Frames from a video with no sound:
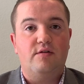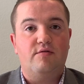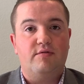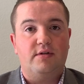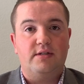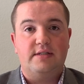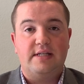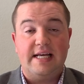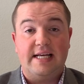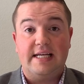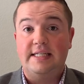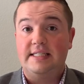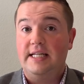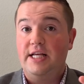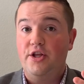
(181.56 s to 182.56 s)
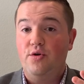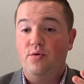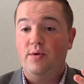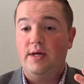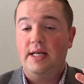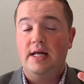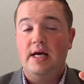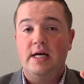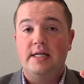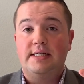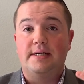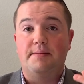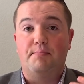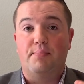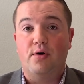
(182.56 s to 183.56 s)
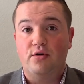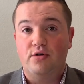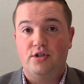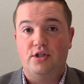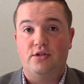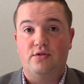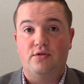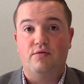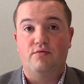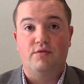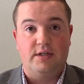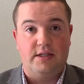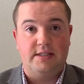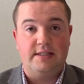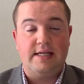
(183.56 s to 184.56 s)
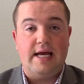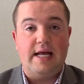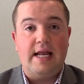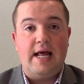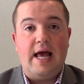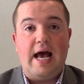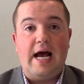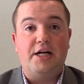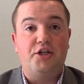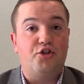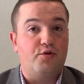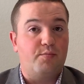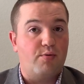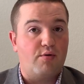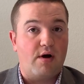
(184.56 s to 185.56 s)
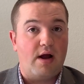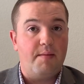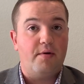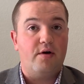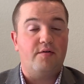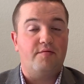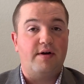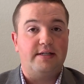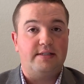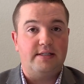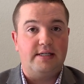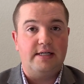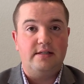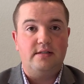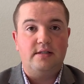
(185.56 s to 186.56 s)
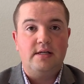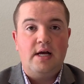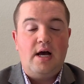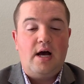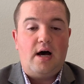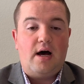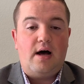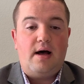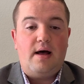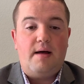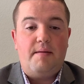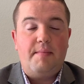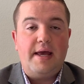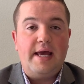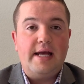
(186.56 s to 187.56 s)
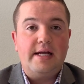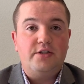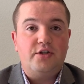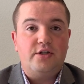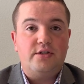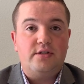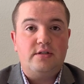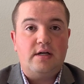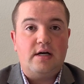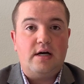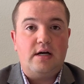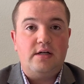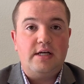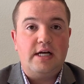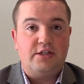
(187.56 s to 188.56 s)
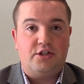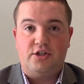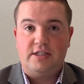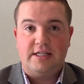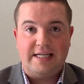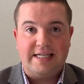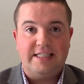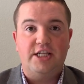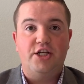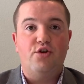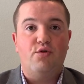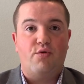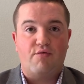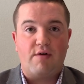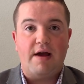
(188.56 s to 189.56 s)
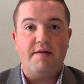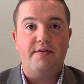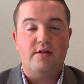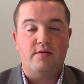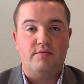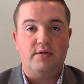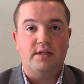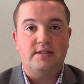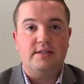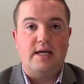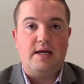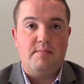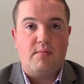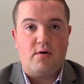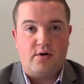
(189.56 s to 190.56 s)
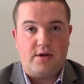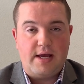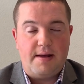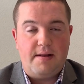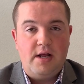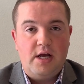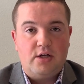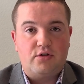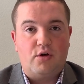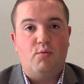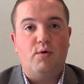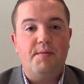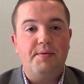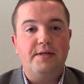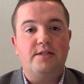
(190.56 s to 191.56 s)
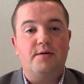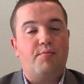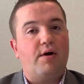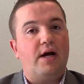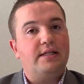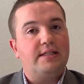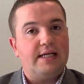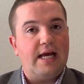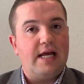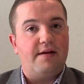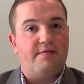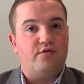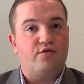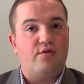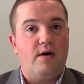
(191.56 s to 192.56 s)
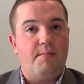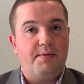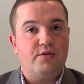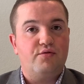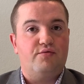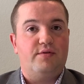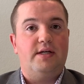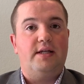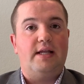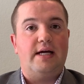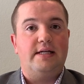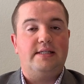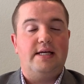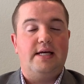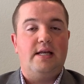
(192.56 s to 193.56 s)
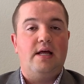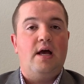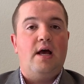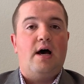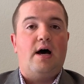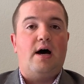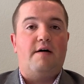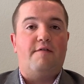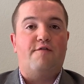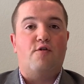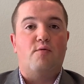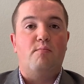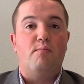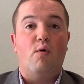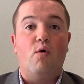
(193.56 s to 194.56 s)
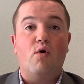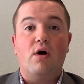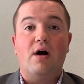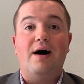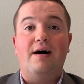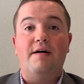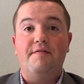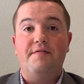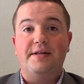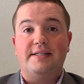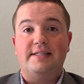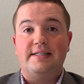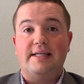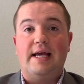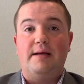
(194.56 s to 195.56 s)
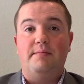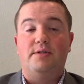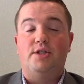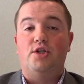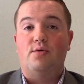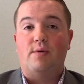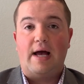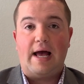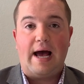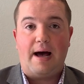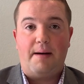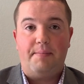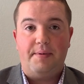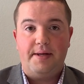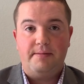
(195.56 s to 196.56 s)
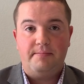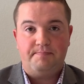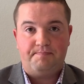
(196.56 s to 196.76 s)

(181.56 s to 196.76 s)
real estate, continuing to purchase real estate as your primary residence, and just to continue thriving the real estate market. So I wouldn't be surprised, again, if Trump is reelected, for more of the same to happen.